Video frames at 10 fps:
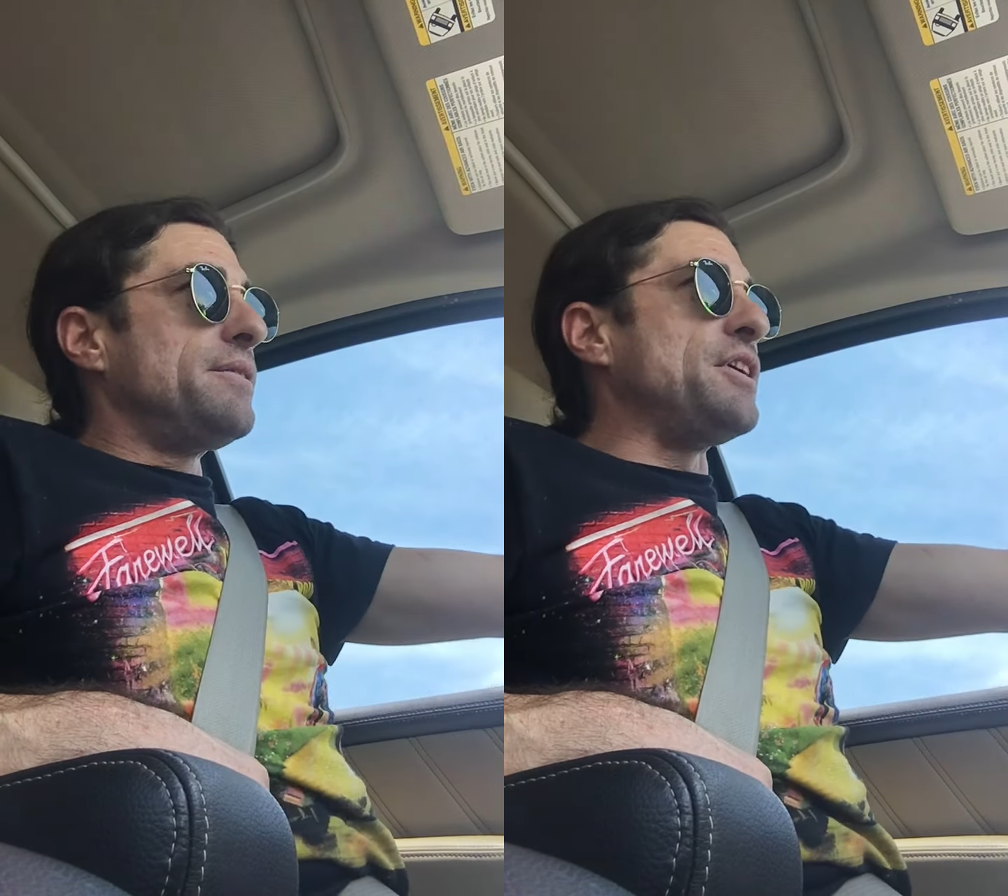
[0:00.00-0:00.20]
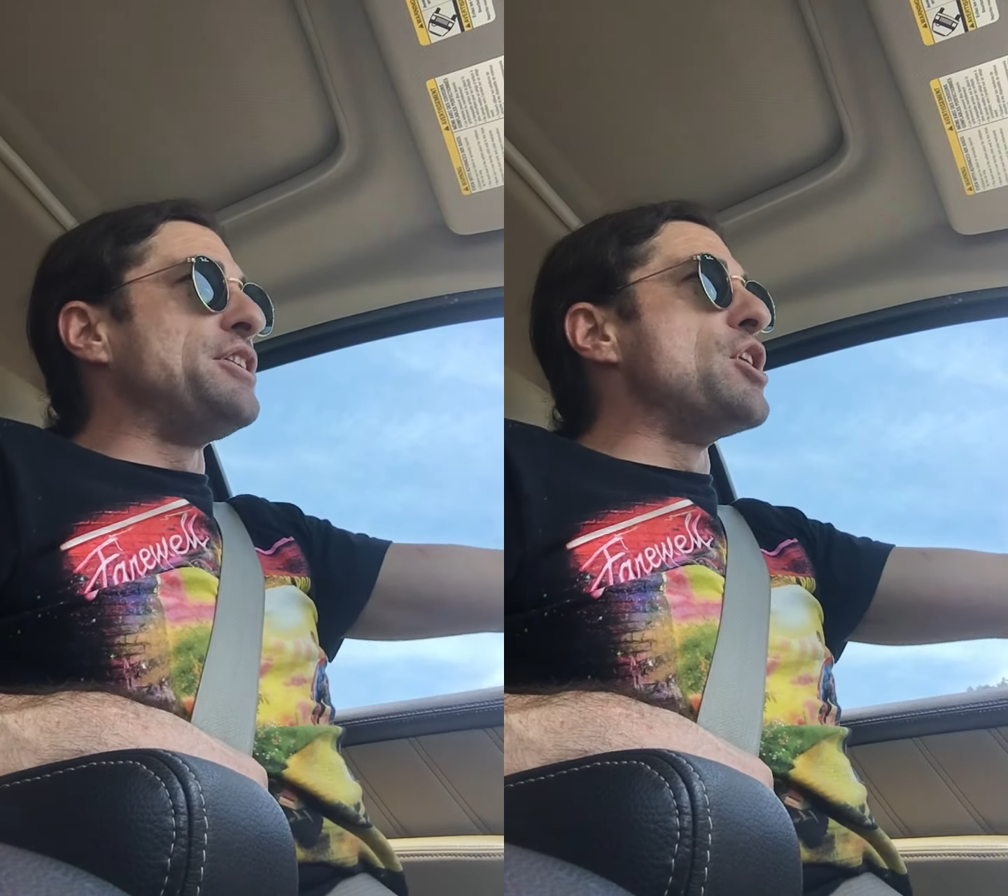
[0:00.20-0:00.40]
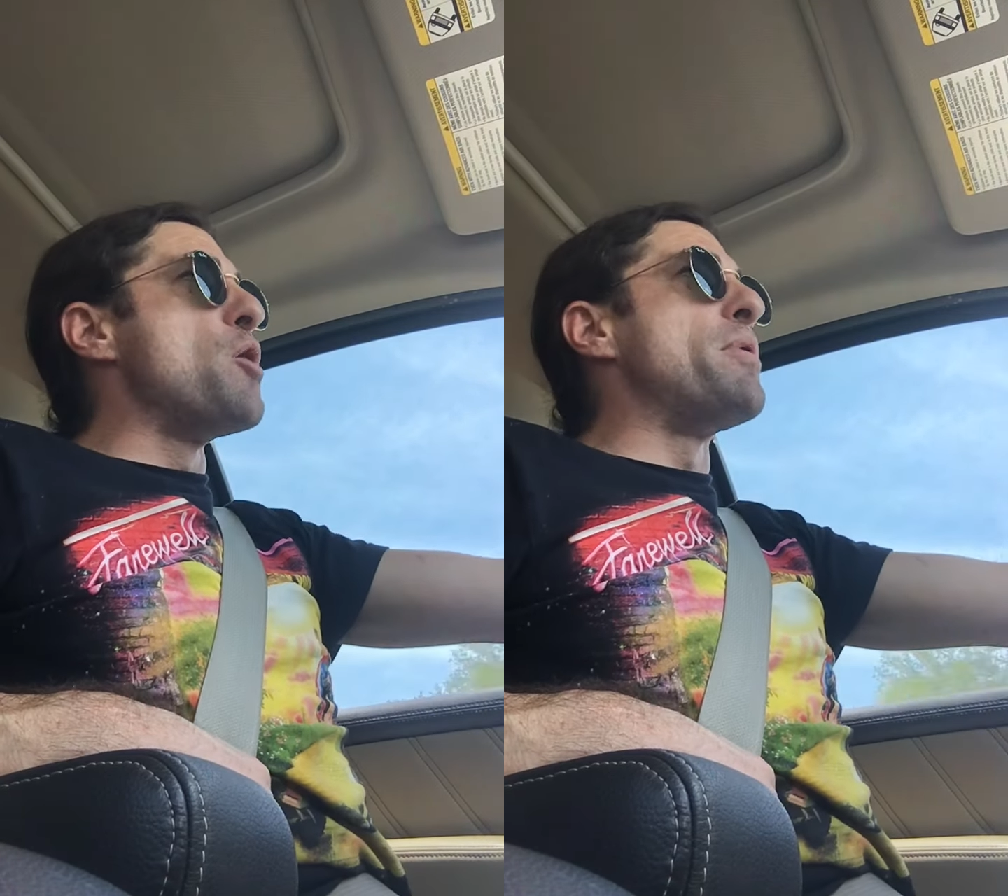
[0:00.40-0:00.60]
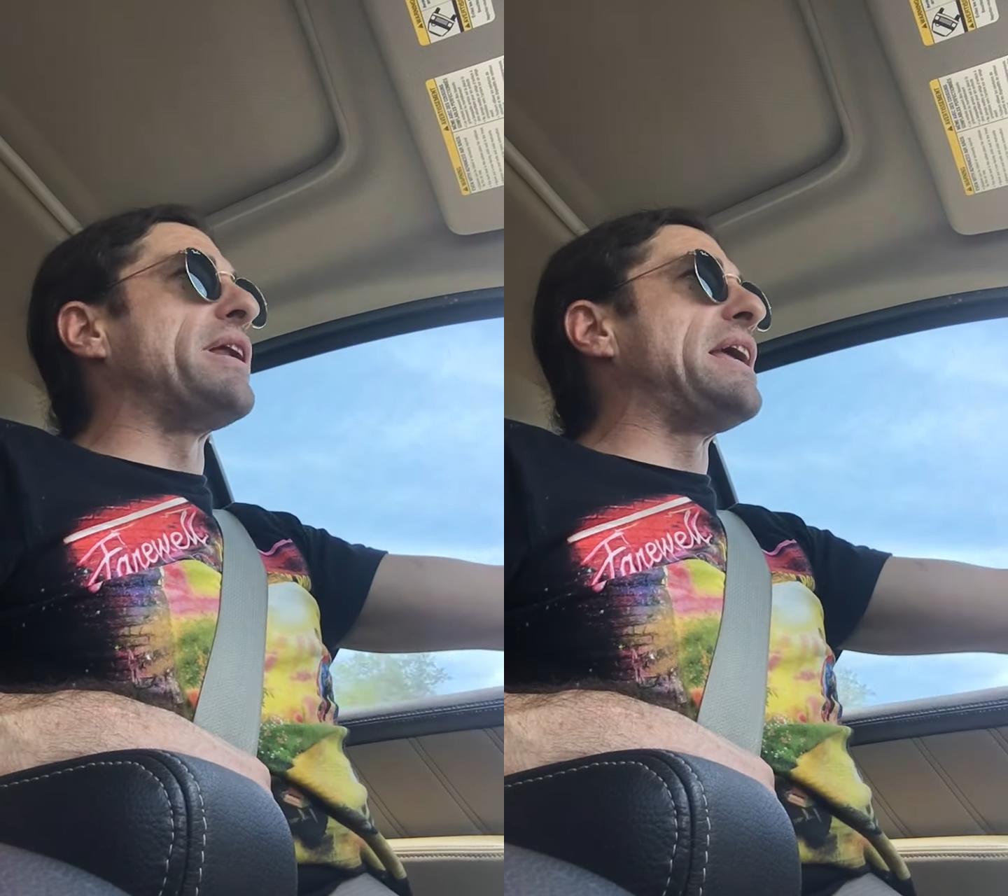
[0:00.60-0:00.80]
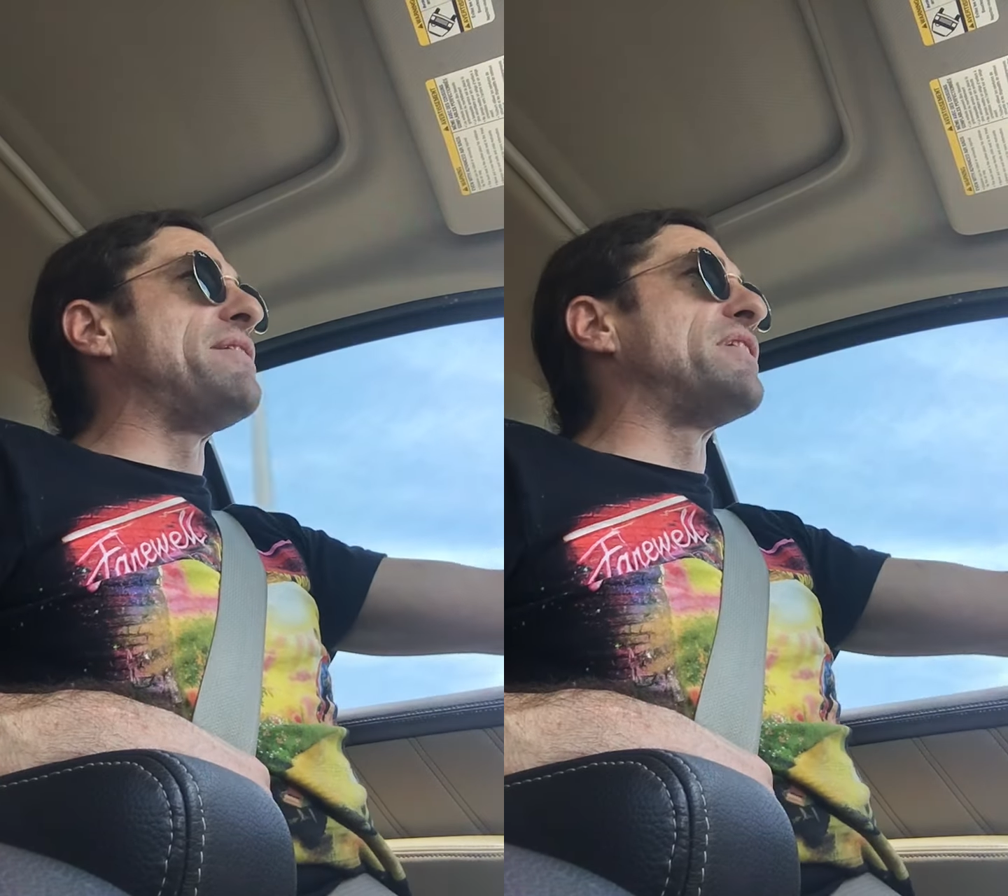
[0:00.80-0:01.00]
that
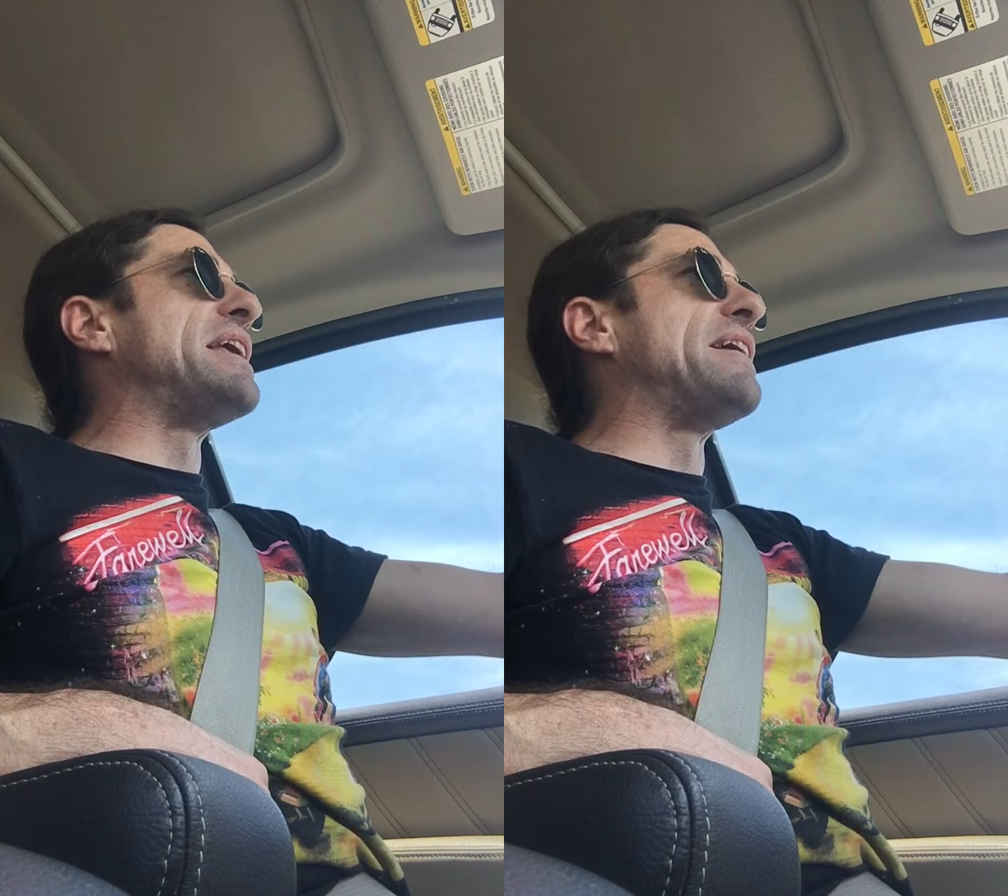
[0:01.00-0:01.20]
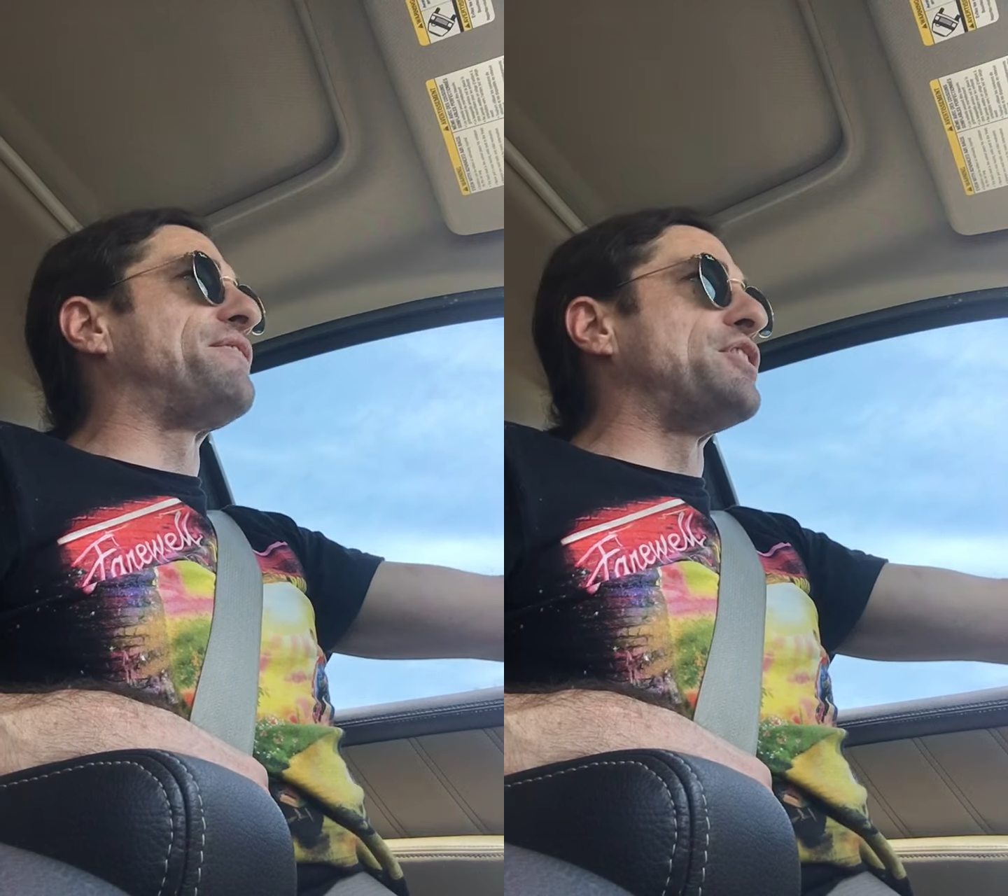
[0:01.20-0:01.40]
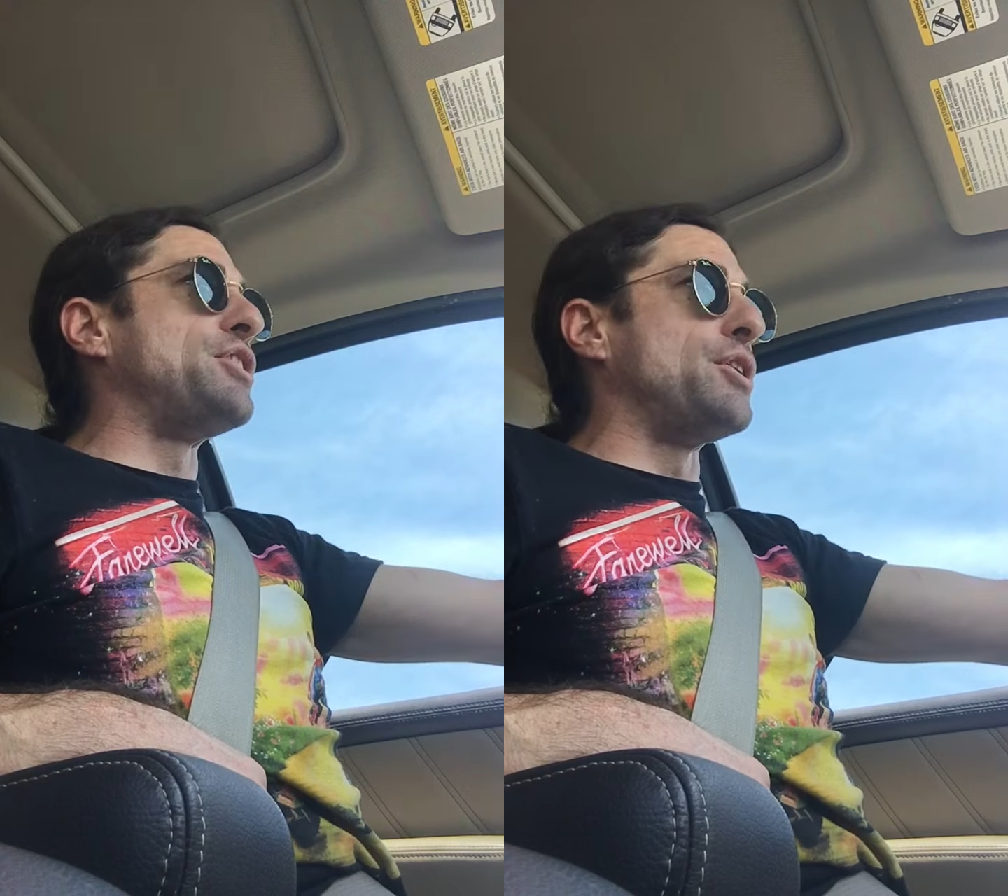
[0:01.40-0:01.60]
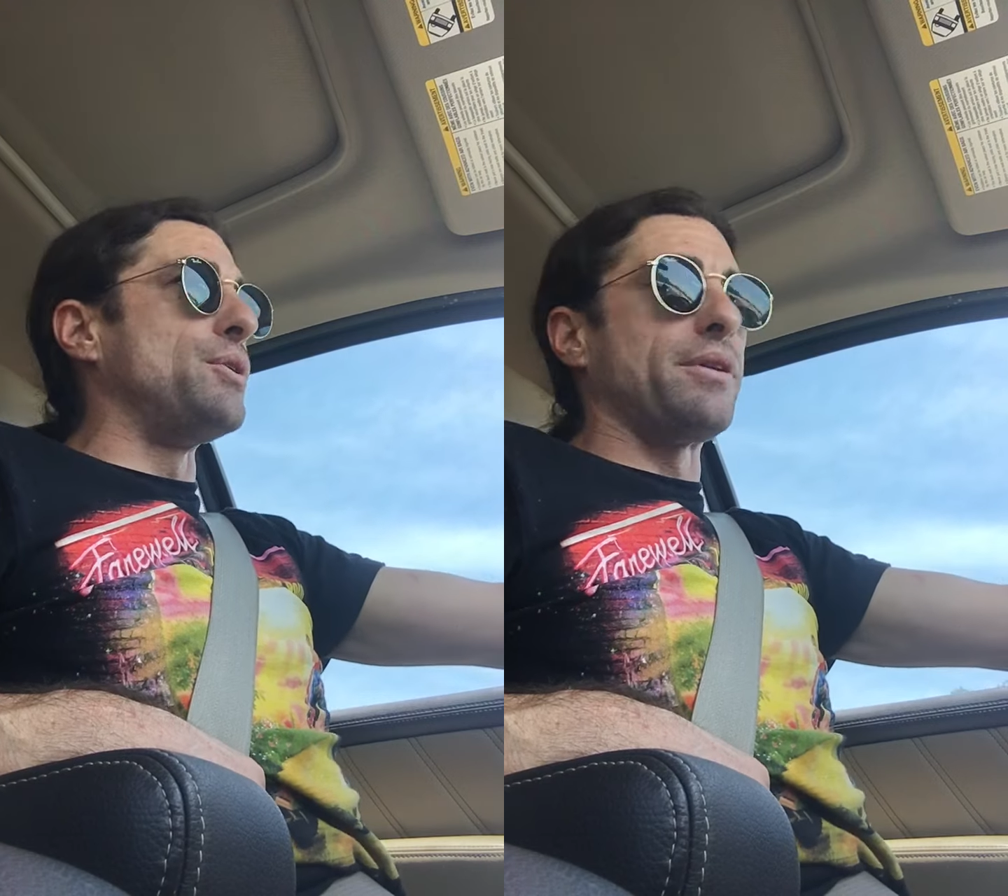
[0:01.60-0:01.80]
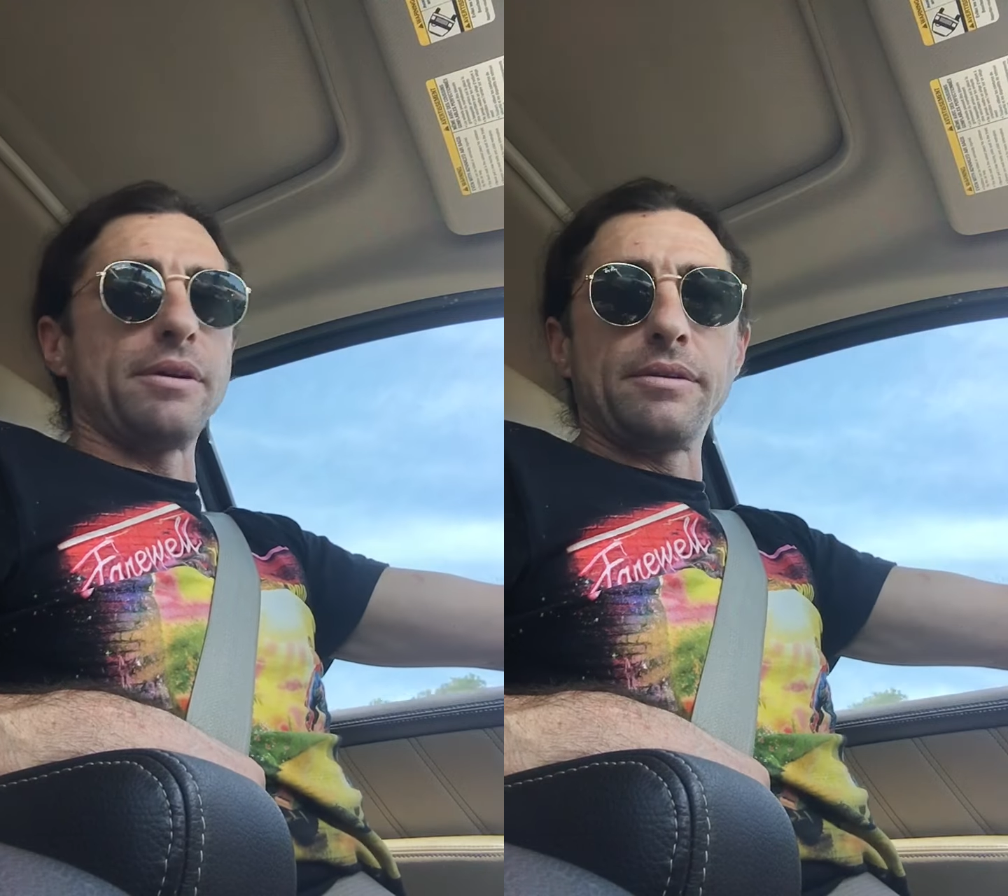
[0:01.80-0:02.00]
nobody even hit the
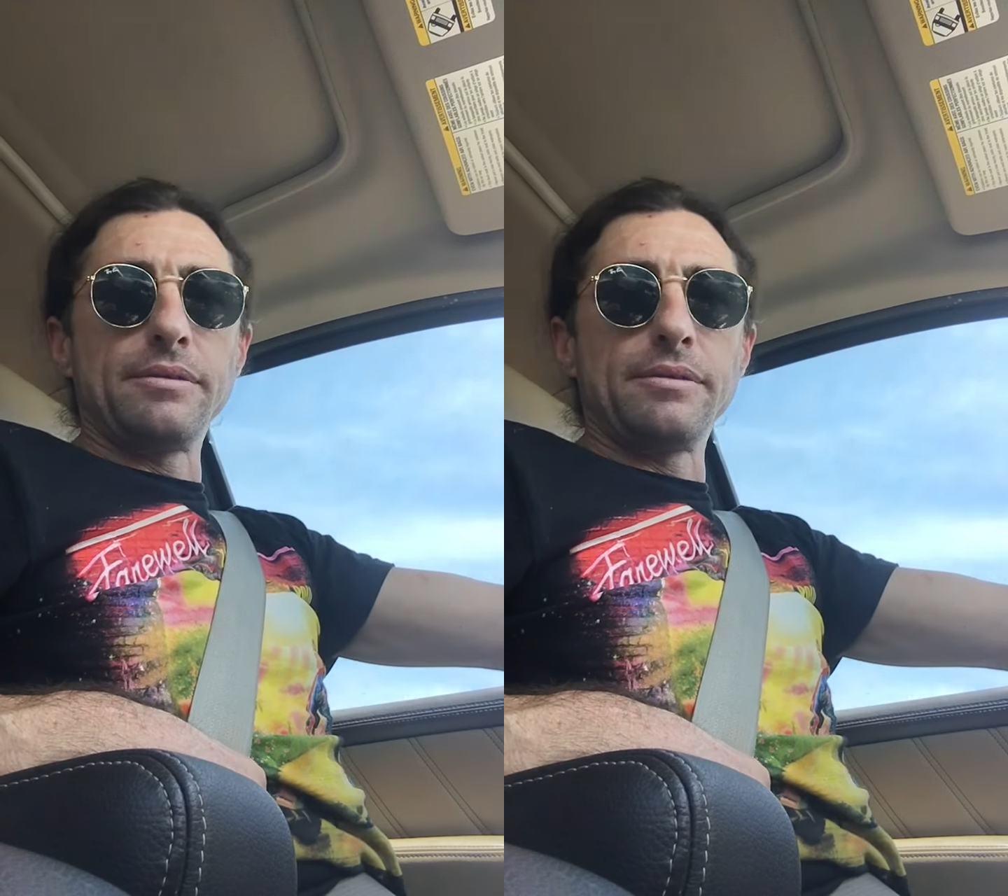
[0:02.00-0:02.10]
dude